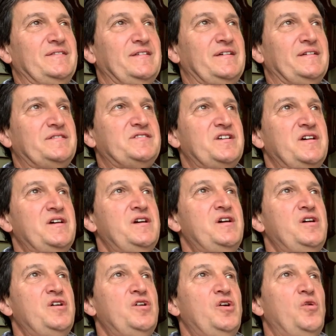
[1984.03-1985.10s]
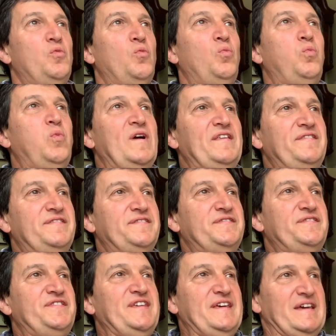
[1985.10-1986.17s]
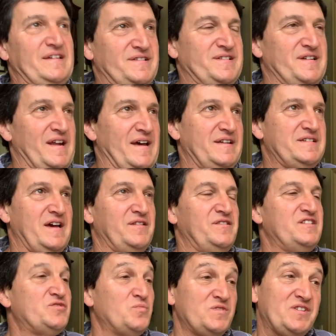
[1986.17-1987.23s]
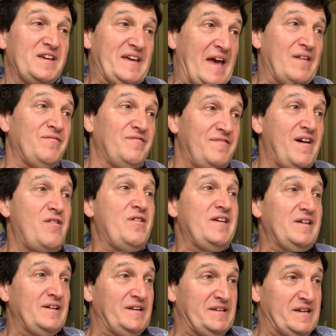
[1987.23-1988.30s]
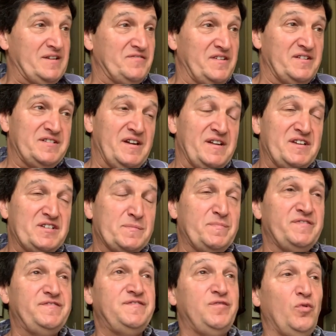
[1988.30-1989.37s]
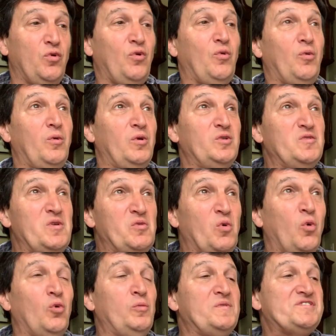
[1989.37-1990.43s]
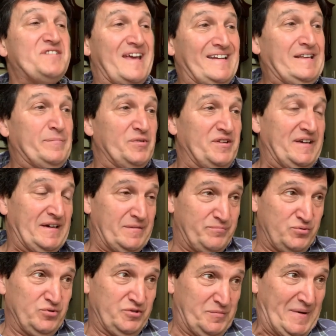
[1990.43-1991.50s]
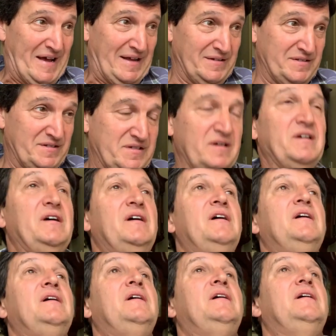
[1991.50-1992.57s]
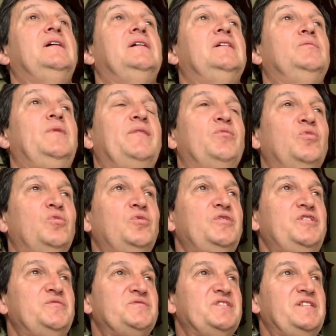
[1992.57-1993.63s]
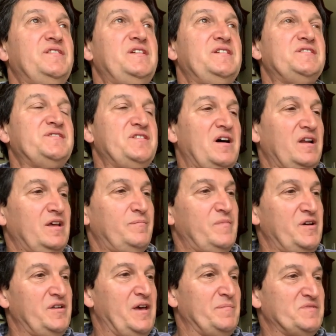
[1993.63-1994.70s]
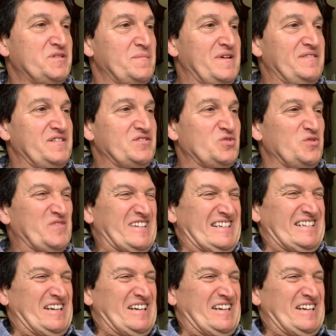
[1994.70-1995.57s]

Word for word: that with the internet, and this was again very early as the internet, it's before almost anybody had broadband. Yes. We were all using these dial-up modems that made this sort of